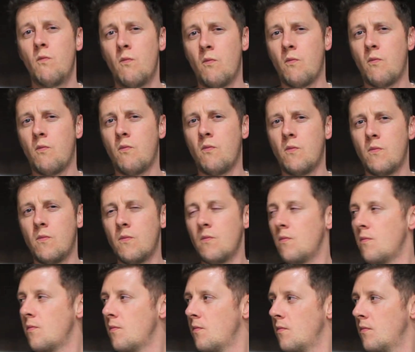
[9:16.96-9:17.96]

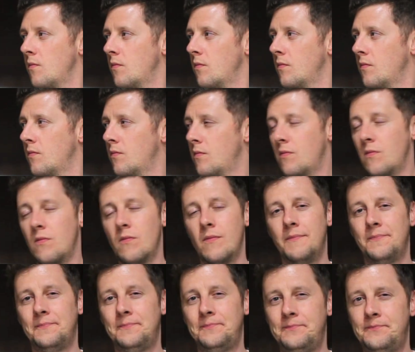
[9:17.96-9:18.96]

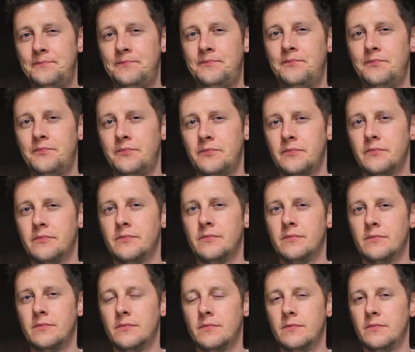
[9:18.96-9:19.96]

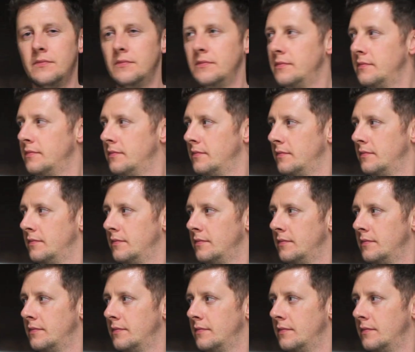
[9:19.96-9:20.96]

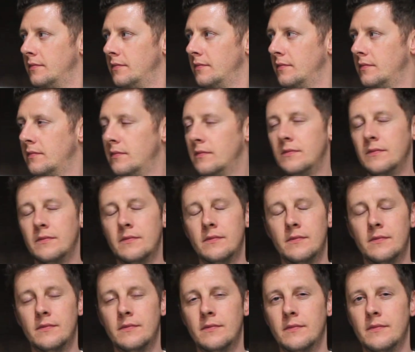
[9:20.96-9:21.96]

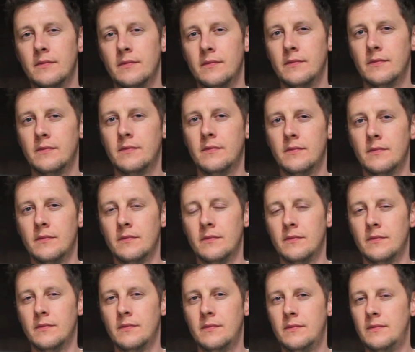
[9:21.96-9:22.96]

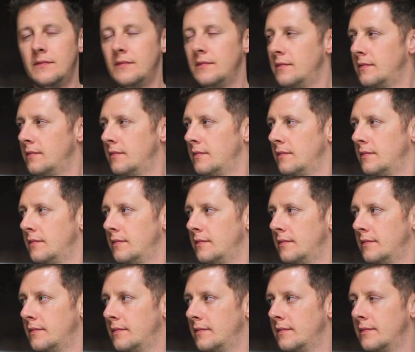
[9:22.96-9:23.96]

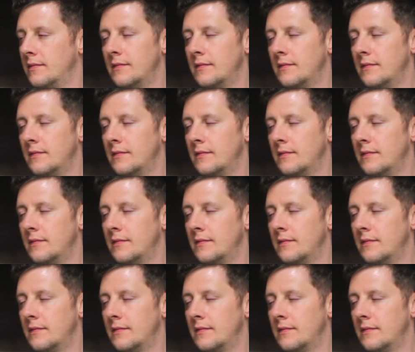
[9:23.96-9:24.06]
(silent)